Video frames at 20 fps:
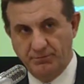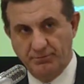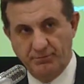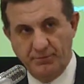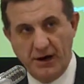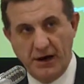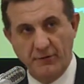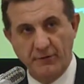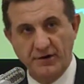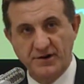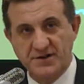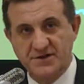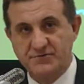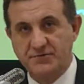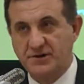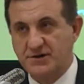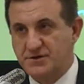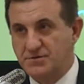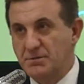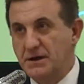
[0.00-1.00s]
Power is
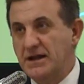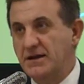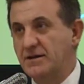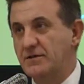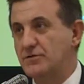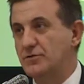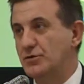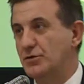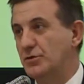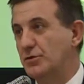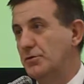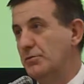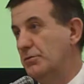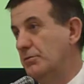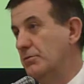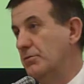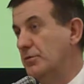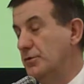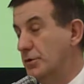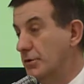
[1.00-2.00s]
transmitted to
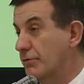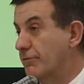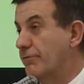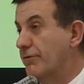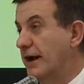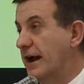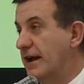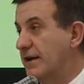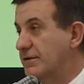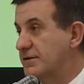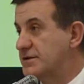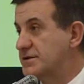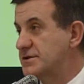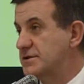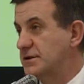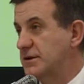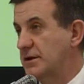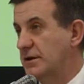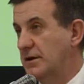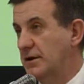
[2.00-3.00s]
your friends,
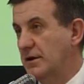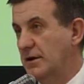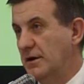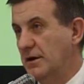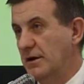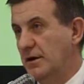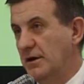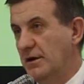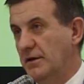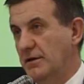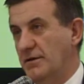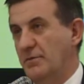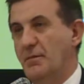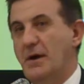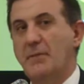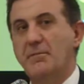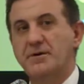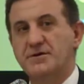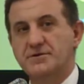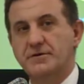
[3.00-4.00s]
the
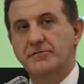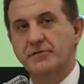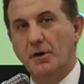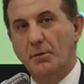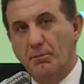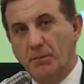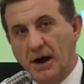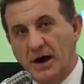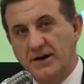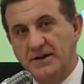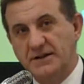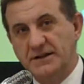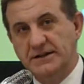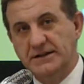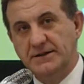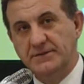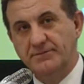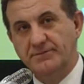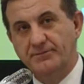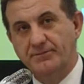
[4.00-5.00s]
members of your
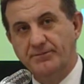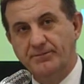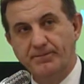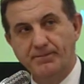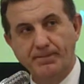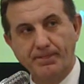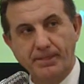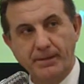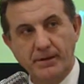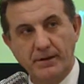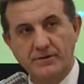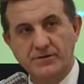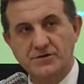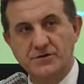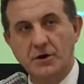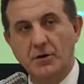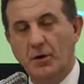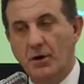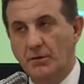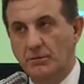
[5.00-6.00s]
party, and
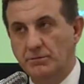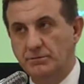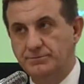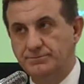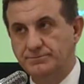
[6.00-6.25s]
so on.